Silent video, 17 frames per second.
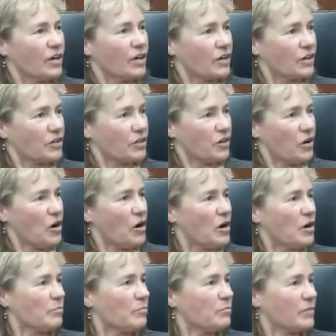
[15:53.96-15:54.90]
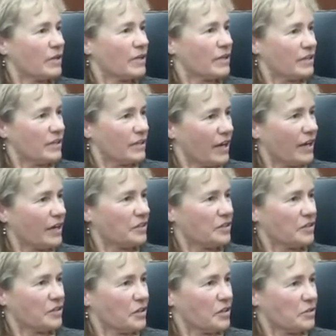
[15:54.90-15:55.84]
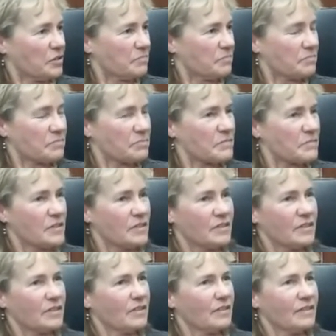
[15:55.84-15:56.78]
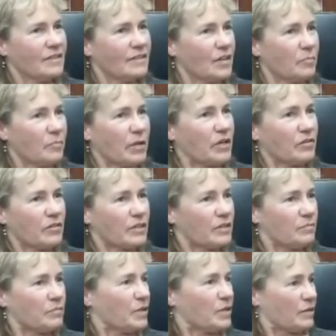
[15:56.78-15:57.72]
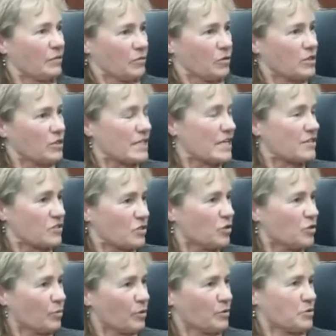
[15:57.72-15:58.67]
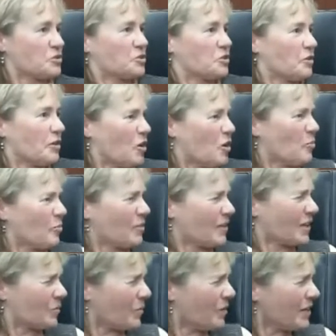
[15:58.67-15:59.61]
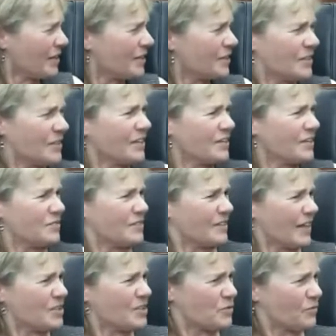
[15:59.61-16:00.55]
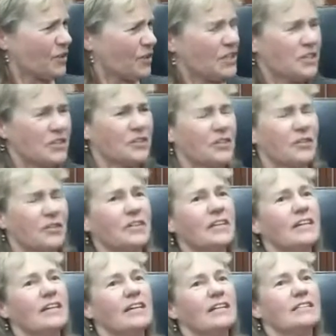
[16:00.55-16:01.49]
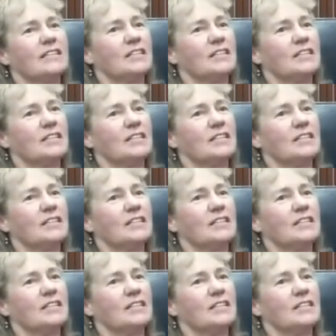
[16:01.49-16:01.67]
calm, and yet apparently he had a good sense of humor, which at home we're like, what, Dad's funny, did